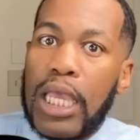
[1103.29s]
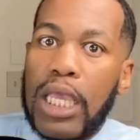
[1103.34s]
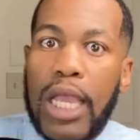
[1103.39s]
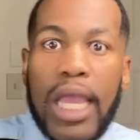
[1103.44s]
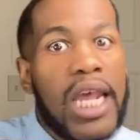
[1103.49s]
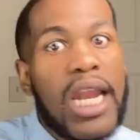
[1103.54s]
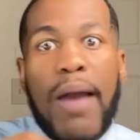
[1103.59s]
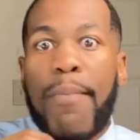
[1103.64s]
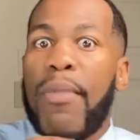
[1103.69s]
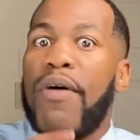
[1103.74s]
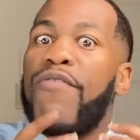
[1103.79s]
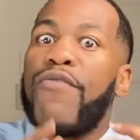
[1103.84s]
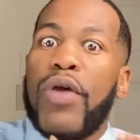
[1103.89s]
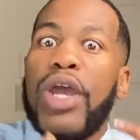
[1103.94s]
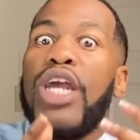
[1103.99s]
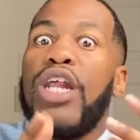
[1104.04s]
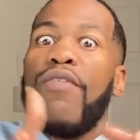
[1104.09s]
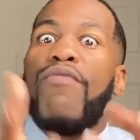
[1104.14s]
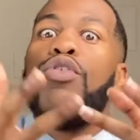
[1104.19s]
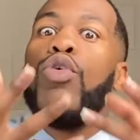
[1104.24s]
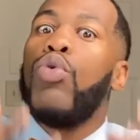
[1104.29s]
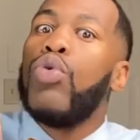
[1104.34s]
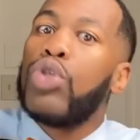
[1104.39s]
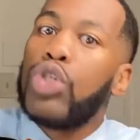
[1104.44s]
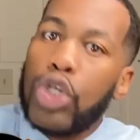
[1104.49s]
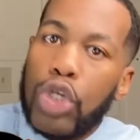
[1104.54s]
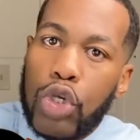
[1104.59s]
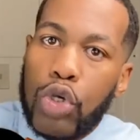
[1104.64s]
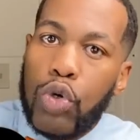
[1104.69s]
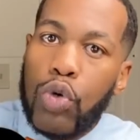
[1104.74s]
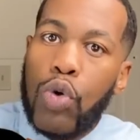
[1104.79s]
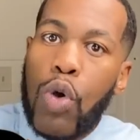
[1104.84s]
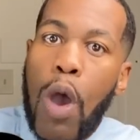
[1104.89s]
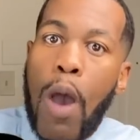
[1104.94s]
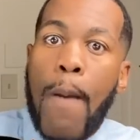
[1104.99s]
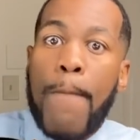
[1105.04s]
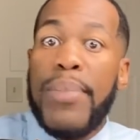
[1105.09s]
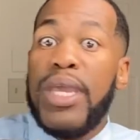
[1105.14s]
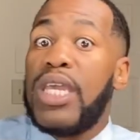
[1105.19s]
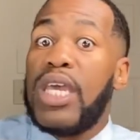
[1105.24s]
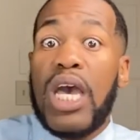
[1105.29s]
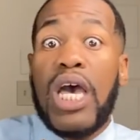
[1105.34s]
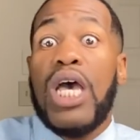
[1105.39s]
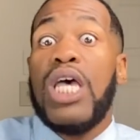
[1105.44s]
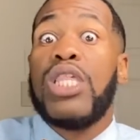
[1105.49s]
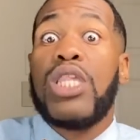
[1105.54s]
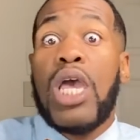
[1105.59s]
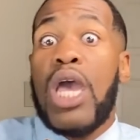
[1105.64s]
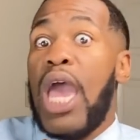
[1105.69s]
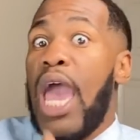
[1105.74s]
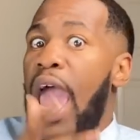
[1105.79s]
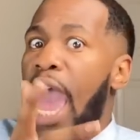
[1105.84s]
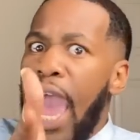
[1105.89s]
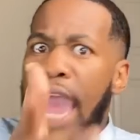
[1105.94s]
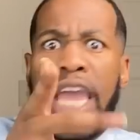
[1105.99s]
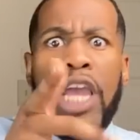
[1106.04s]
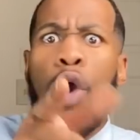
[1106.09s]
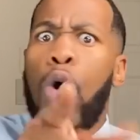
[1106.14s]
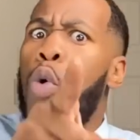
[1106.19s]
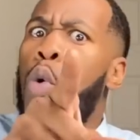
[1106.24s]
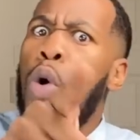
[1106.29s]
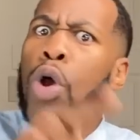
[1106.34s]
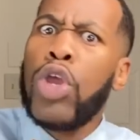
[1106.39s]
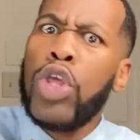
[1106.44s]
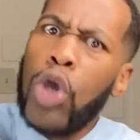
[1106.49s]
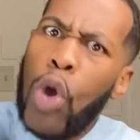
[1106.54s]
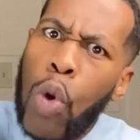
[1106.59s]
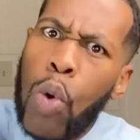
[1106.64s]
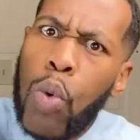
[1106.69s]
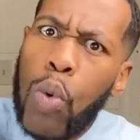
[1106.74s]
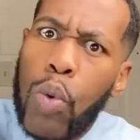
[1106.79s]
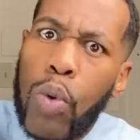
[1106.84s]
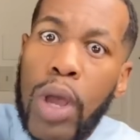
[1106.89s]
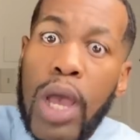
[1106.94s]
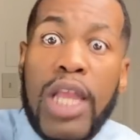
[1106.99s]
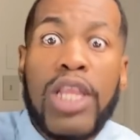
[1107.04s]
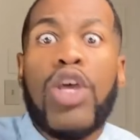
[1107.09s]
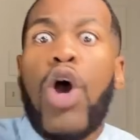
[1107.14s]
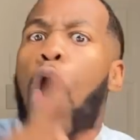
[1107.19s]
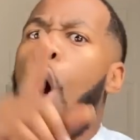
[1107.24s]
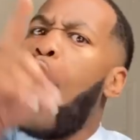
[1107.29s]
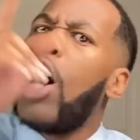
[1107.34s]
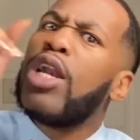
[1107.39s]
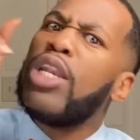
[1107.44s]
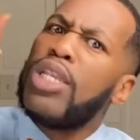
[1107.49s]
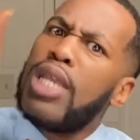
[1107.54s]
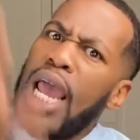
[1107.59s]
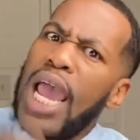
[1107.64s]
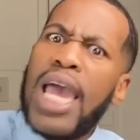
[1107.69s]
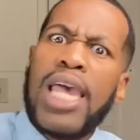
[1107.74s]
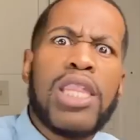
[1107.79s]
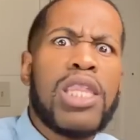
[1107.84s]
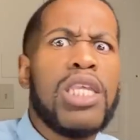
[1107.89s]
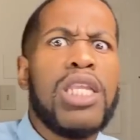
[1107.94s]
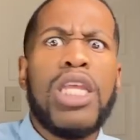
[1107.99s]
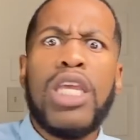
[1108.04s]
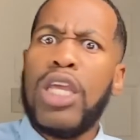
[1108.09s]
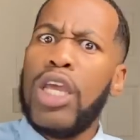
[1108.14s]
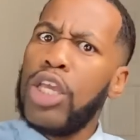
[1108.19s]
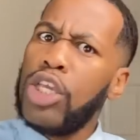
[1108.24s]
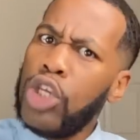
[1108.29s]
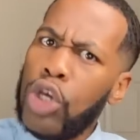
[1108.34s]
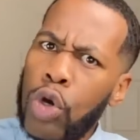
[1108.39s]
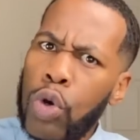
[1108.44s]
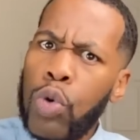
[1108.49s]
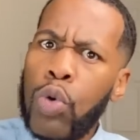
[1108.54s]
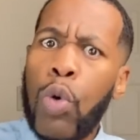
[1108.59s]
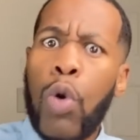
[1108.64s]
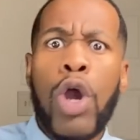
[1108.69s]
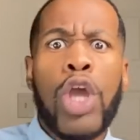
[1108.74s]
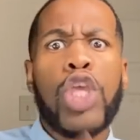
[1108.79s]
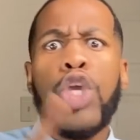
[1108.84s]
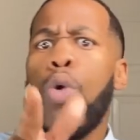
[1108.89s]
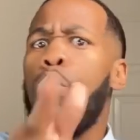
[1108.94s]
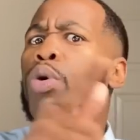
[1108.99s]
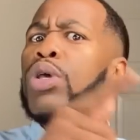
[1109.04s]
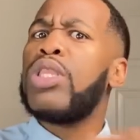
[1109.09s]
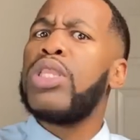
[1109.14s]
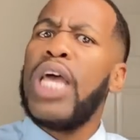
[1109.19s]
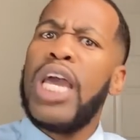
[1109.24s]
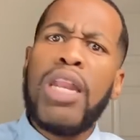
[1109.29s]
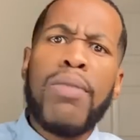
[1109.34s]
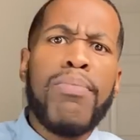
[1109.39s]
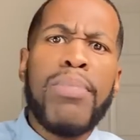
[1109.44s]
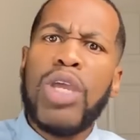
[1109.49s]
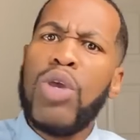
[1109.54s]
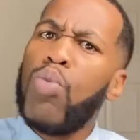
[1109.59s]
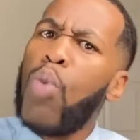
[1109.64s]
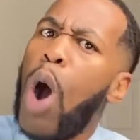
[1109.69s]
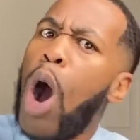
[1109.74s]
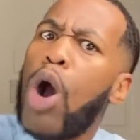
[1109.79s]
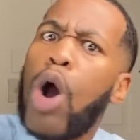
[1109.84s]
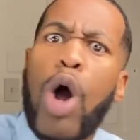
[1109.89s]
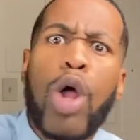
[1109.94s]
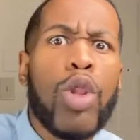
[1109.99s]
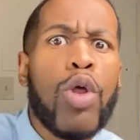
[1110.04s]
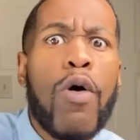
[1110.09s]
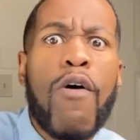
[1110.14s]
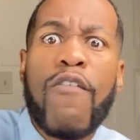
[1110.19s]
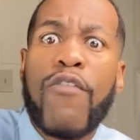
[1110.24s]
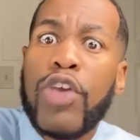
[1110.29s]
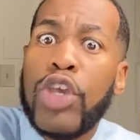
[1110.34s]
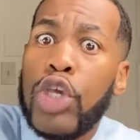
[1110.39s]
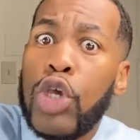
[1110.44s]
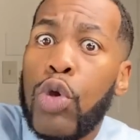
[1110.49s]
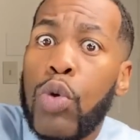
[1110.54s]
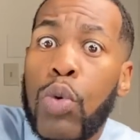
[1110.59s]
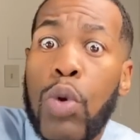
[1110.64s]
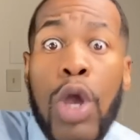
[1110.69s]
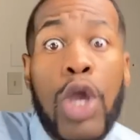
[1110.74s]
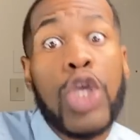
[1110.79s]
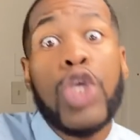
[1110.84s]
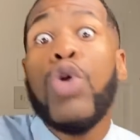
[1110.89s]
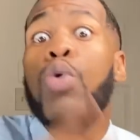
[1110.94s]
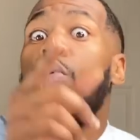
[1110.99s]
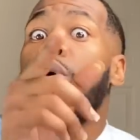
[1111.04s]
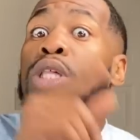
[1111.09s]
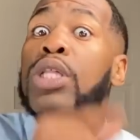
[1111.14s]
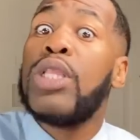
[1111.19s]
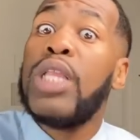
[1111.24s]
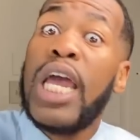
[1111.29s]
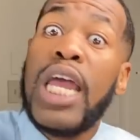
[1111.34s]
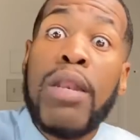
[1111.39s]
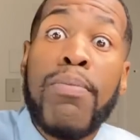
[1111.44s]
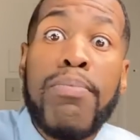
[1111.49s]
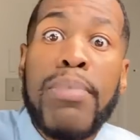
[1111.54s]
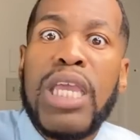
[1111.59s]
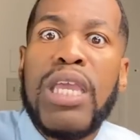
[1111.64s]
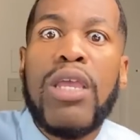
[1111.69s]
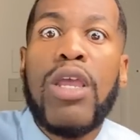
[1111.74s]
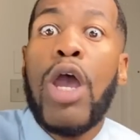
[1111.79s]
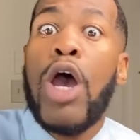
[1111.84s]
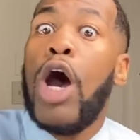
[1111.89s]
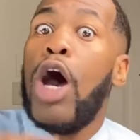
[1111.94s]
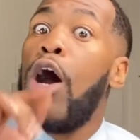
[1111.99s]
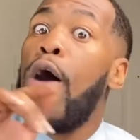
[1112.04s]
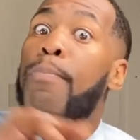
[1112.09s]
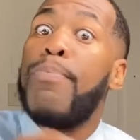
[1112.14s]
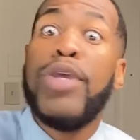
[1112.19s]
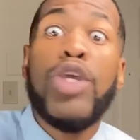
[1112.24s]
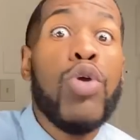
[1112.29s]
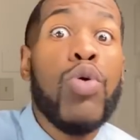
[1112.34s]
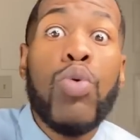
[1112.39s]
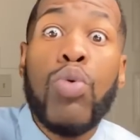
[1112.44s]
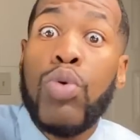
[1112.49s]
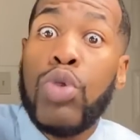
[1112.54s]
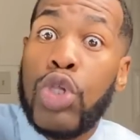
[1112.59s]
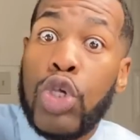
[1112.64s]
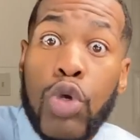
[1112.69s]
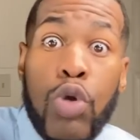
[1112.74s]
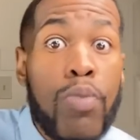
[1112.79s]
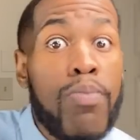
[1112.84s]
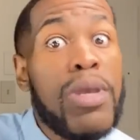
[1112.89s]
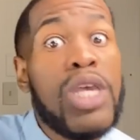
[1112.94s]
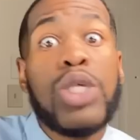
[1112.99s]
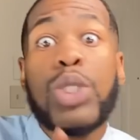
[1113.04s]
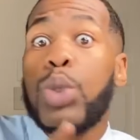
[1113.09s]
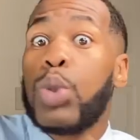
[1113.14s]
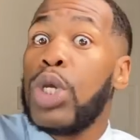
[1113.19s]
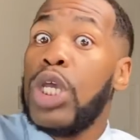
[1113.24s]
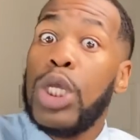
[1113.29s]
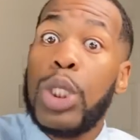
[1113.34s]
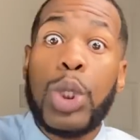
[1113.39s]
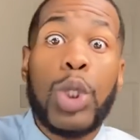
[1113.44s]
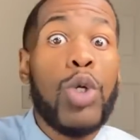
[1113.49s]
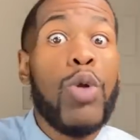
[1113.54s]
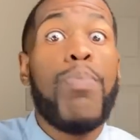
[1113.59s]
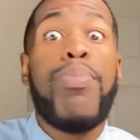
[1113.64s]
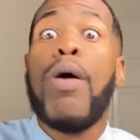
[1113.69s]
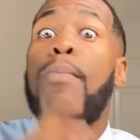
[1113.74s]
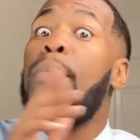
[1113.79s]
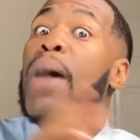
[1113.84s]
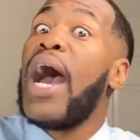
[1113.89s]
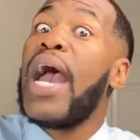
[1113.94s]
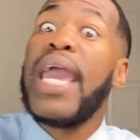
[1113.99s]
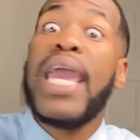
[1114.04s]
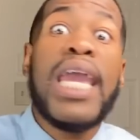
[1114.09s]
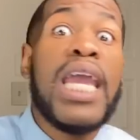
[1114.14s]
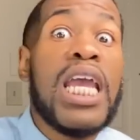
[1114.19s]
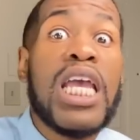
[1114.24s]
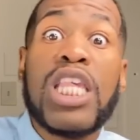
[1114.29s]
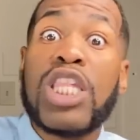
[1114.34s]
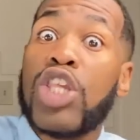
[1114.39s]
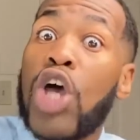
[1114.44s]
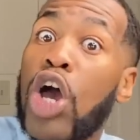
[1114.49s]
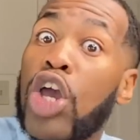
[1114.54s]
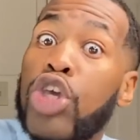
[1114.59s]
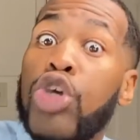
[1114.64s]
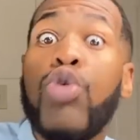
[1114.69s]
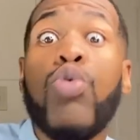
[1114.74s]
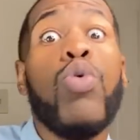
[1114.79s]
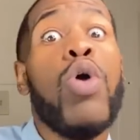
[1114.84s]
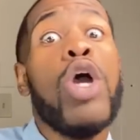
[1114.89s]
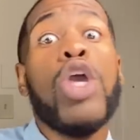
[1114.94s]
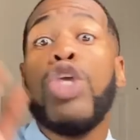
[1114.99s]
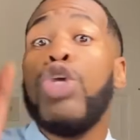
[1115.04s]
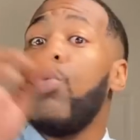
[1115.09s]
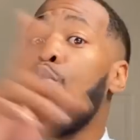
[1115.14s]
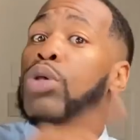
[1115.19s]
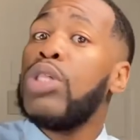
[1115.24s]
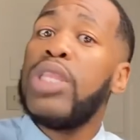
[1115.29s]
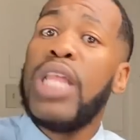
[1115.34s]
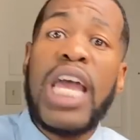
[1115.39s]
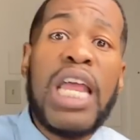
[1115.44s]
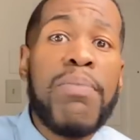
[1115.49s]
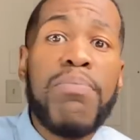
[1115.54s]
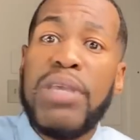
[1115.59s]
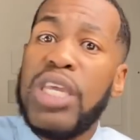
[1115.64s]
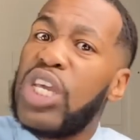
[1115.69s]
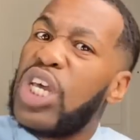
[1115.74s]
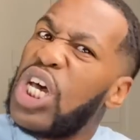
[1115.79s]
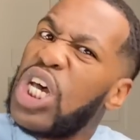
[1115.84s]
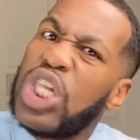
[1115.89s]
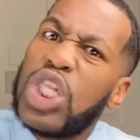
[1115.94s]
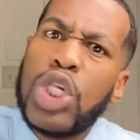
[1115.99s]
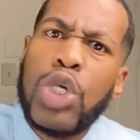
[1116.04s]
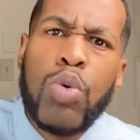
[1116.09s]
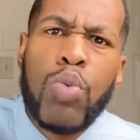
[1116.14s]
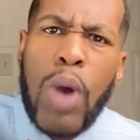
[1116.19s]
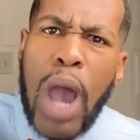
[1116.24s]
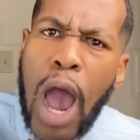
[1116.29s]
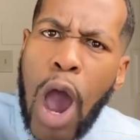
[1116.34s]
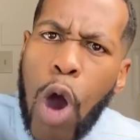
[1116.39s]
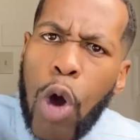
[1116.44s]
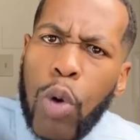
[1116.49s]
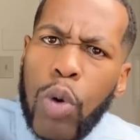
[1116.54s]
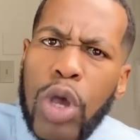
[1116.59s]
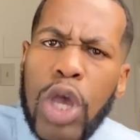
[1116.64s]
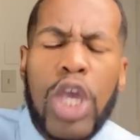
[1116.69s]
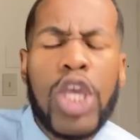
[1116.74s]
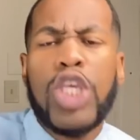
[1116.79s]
And I'm afraid of losing you because, hey, who are you? The audacity of you. You was letting me walk all over you. You was letting me abuse you, mistreat you, put my hands on you. You was letting me cuss you out.